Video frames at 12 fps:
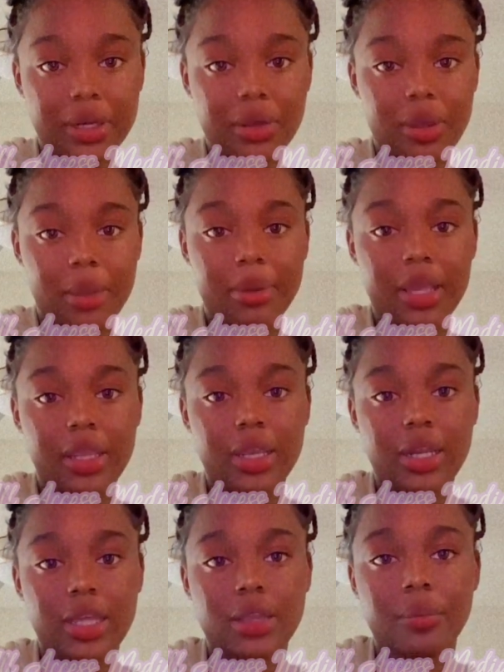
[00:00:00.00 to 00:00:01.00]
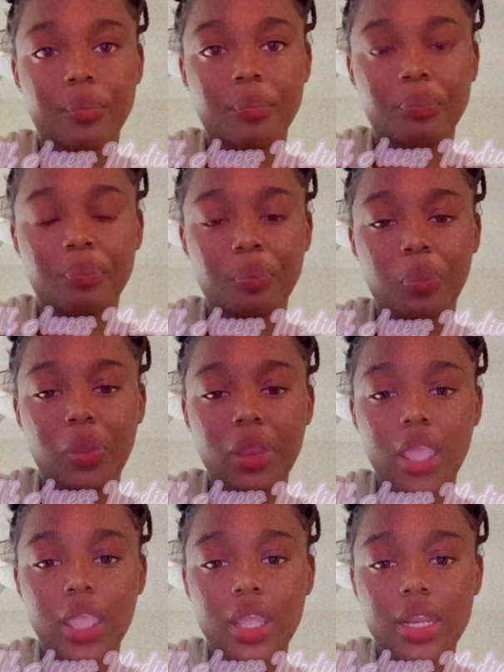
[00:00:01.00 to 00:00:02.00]
know I black English.
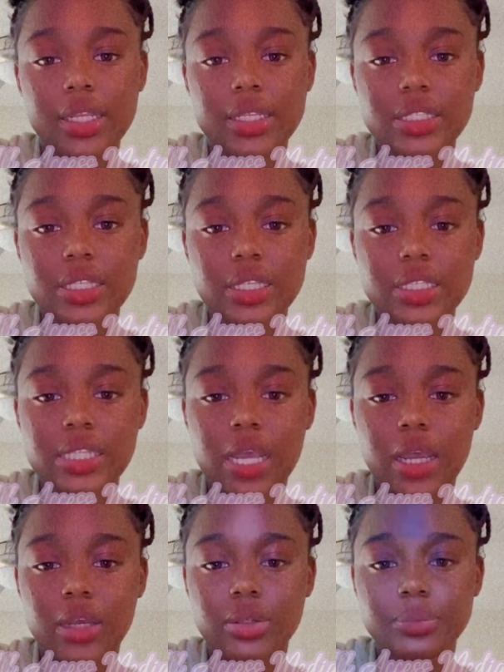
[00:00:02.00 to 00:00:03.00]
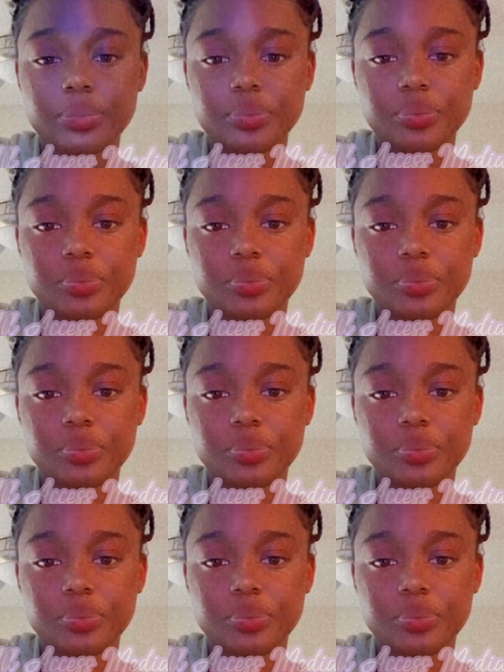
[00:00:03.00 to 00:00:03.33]
That's it, that's all.